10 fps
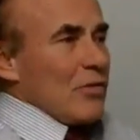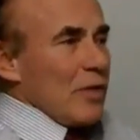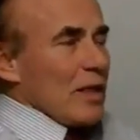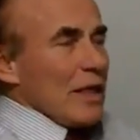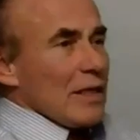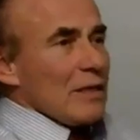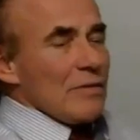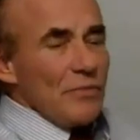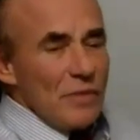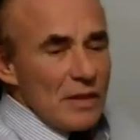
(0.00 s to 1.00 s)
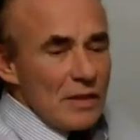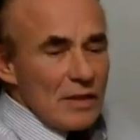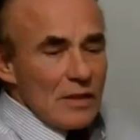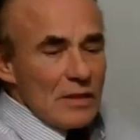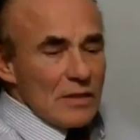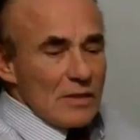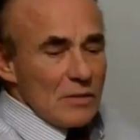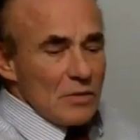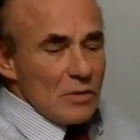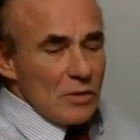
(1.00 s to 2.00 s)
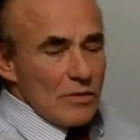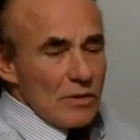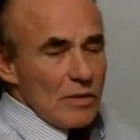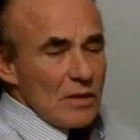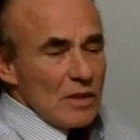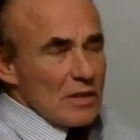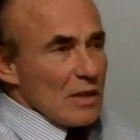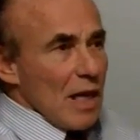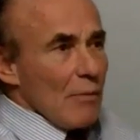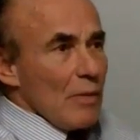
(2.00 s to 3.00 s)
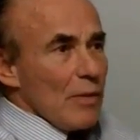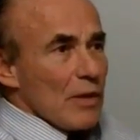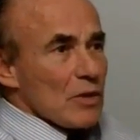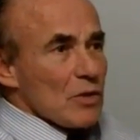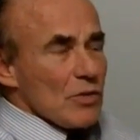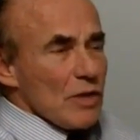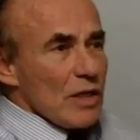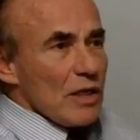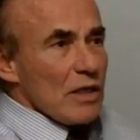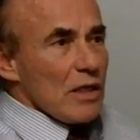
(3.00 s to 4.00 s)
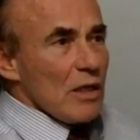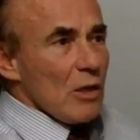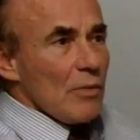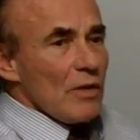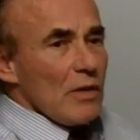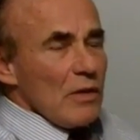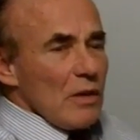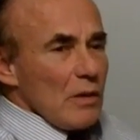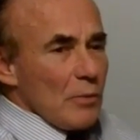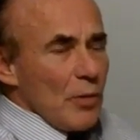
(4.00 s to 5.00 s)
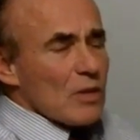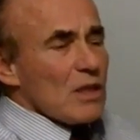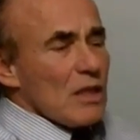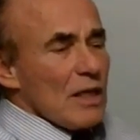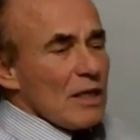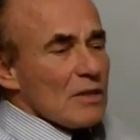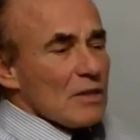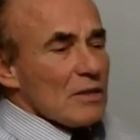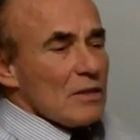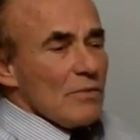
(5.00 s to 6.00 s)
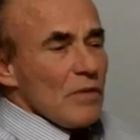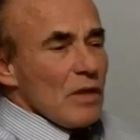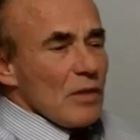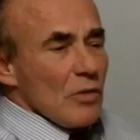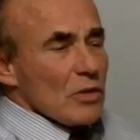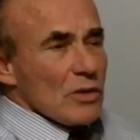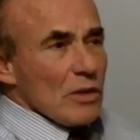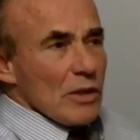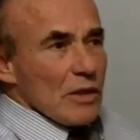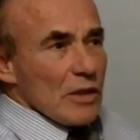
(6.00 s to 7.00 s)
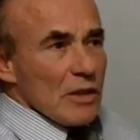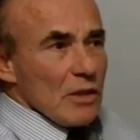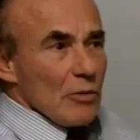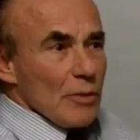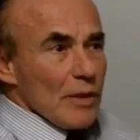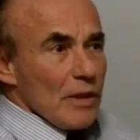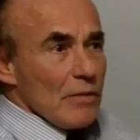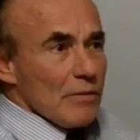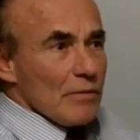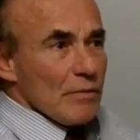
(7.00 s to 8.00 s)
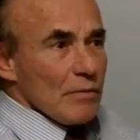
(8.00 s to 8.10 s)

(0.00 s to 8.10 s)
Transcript: treated like some sort of a zombie because you're trying to get help. It personalizes, and we're certainly going to tell everybody.